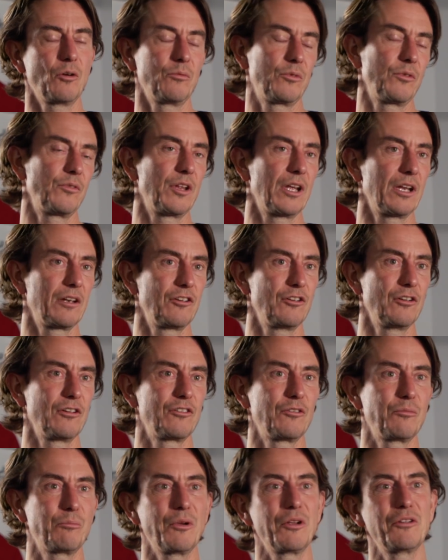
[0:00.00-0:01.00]
terms of that.
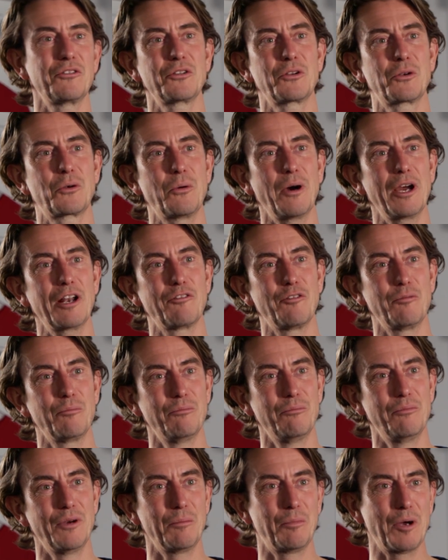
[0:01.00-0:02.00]
So it's quite a
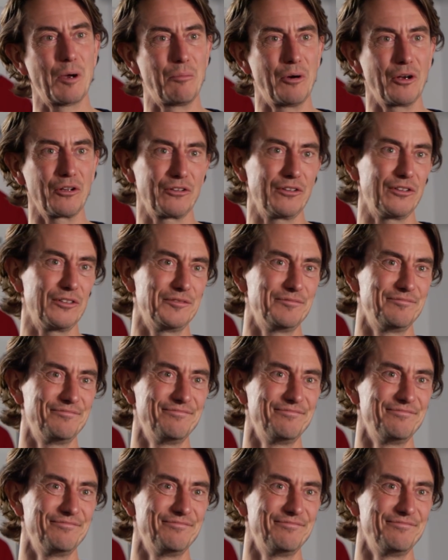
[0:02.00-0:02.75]
puzzle.